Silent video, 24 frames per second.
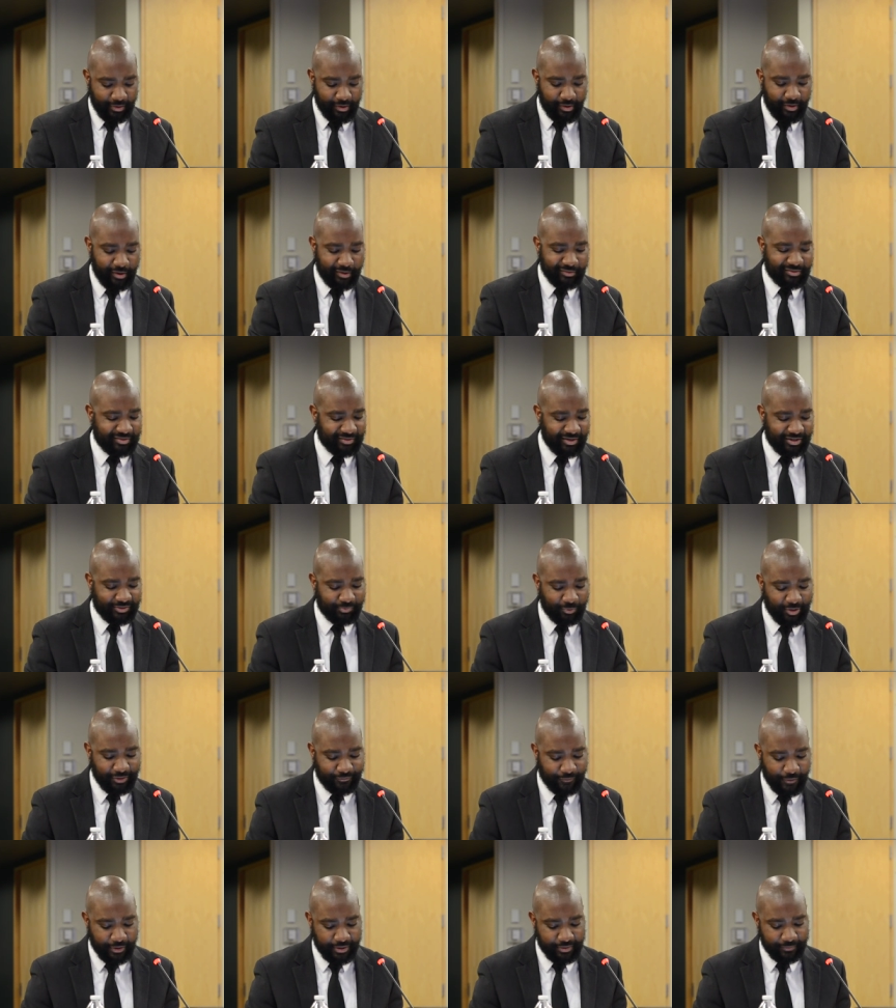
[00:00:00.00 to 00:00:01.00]
It's really
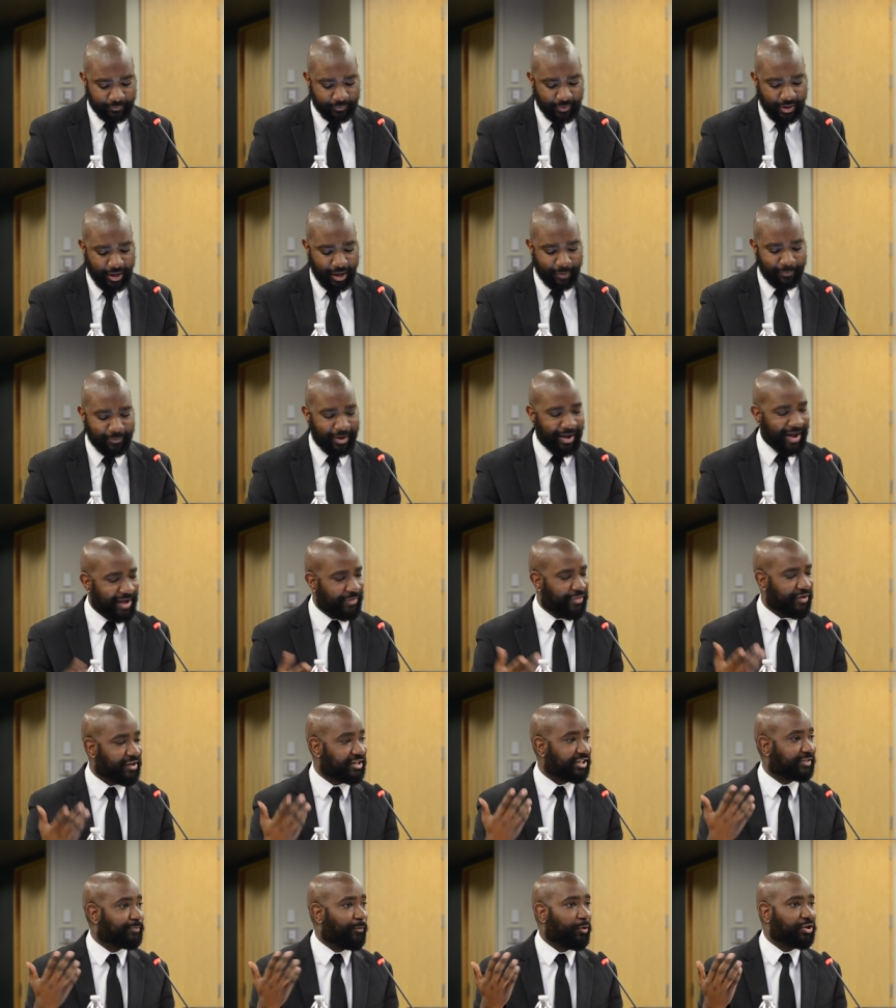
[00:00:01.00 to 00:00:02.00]
funny. I think
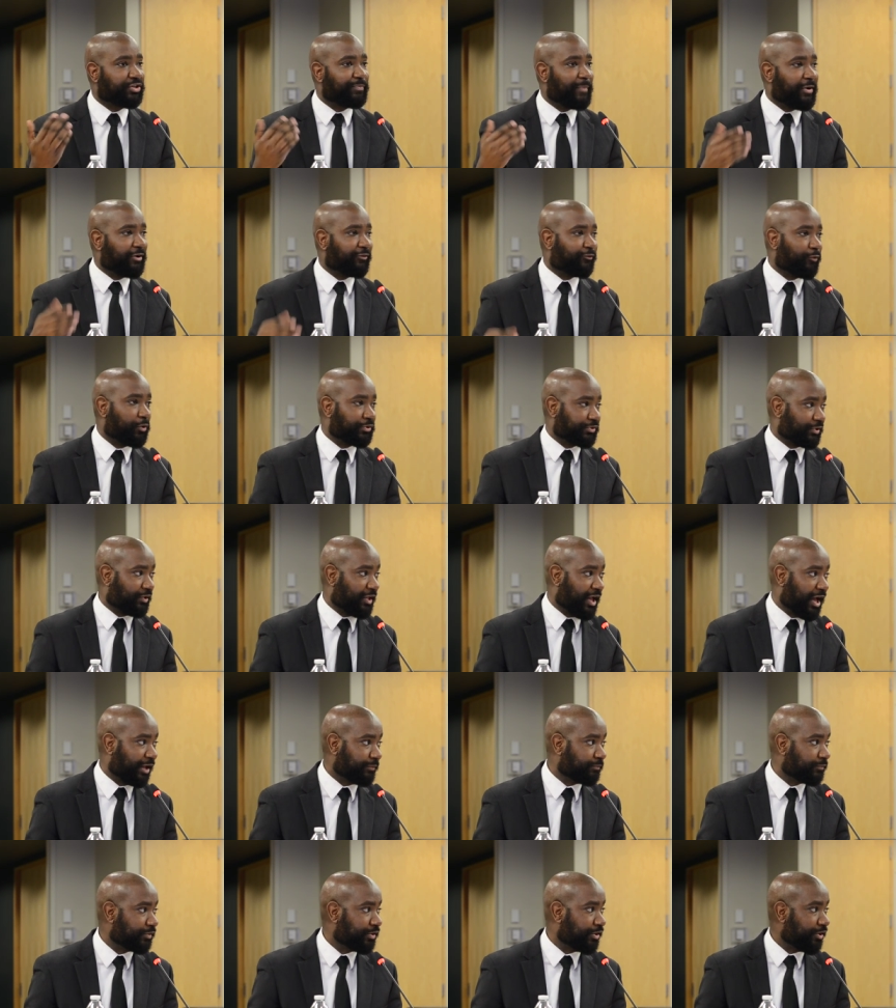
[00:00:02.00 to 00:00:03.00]
of sports metaphors a
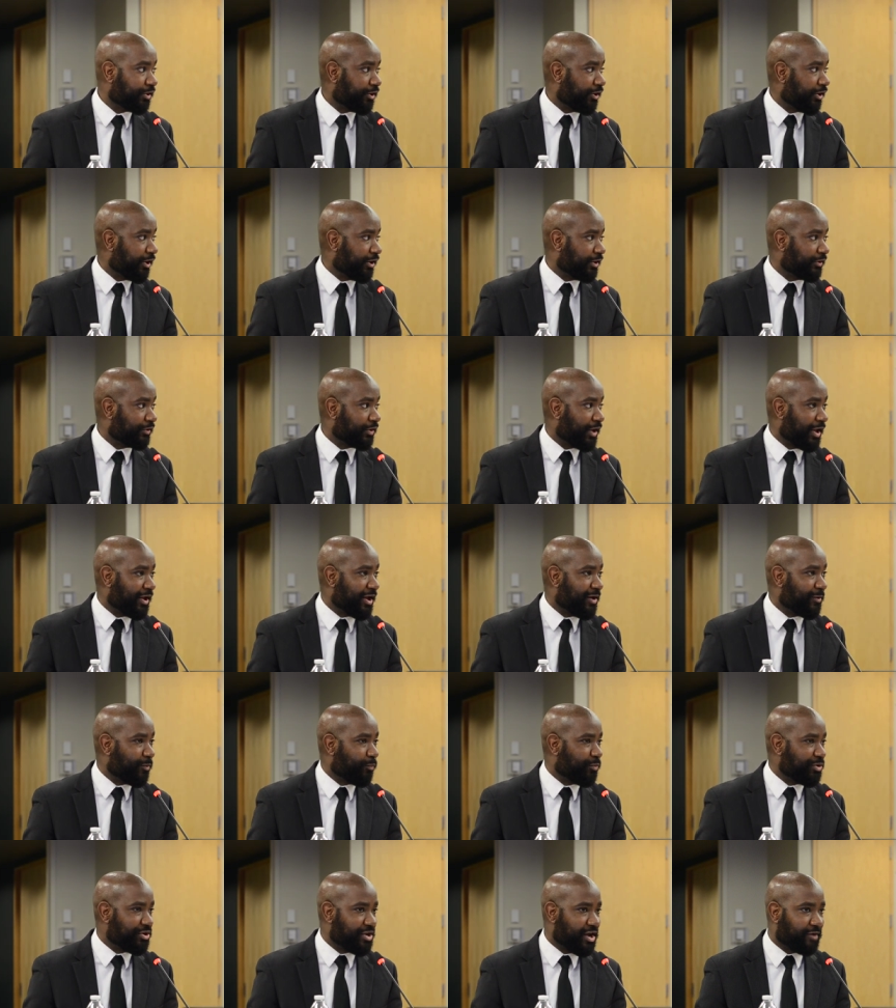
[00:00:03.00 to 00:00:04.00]
lot, and
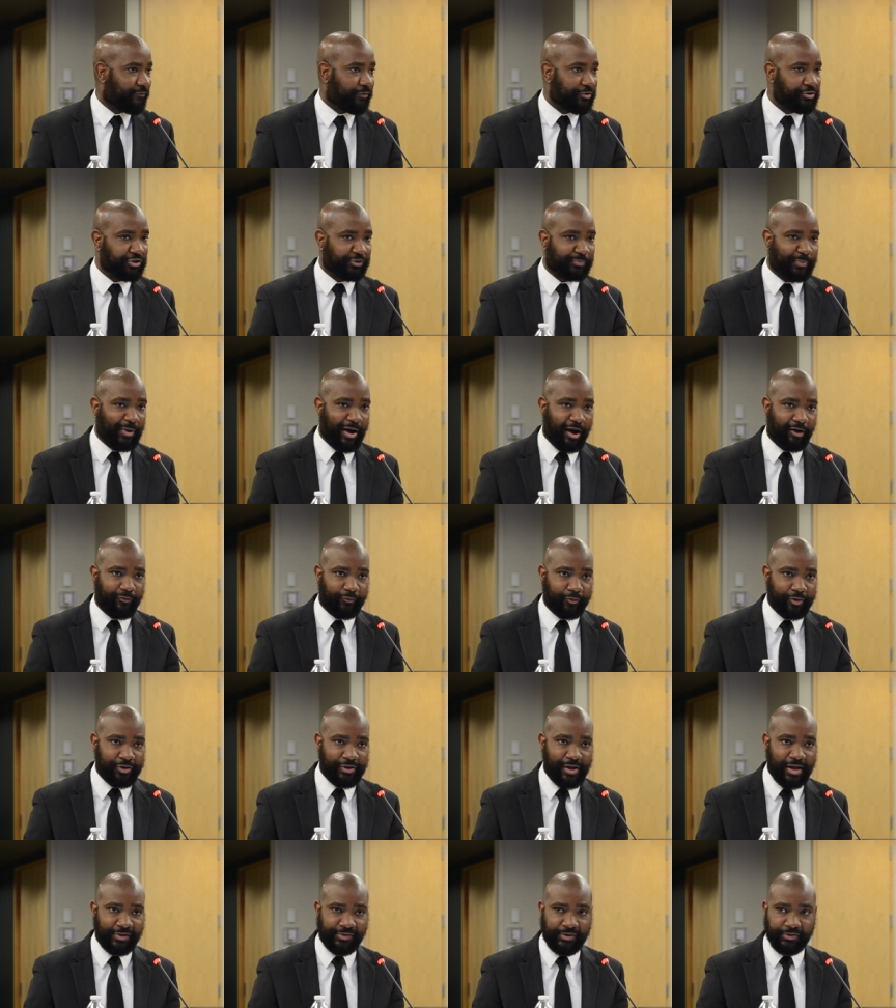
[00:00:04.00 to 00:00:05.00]
we never use
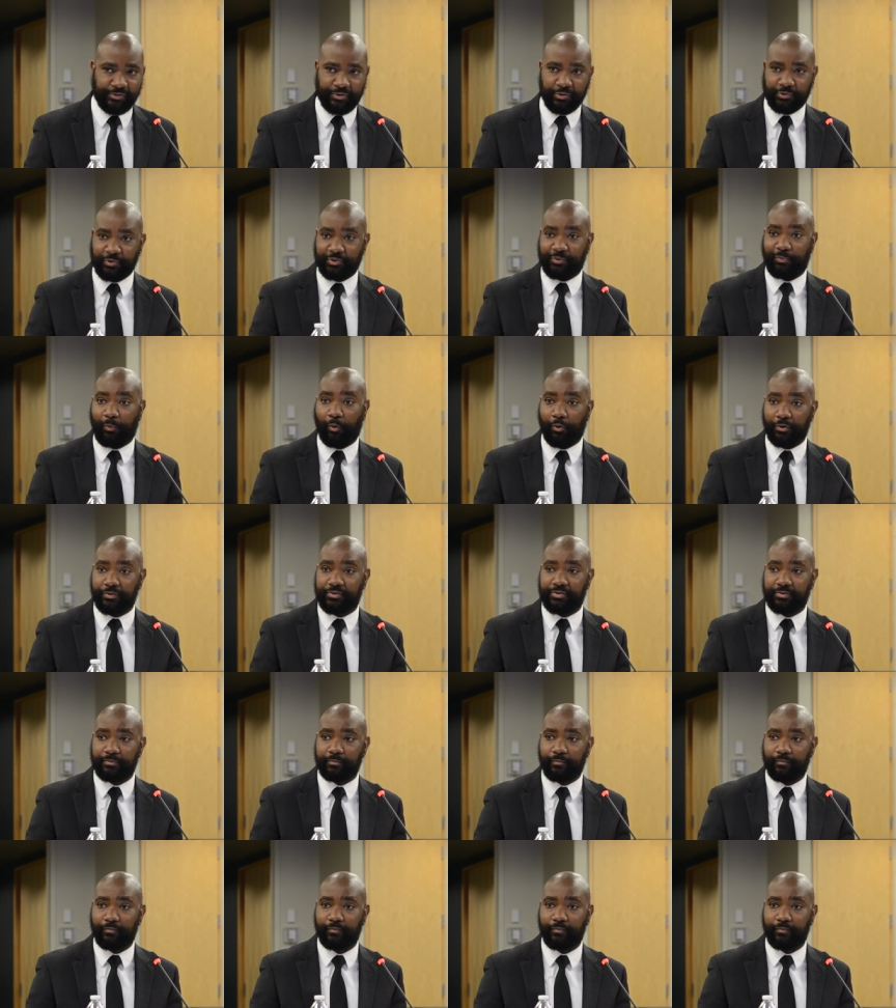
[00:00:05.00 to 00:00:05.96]
poverty as an excuse for sports.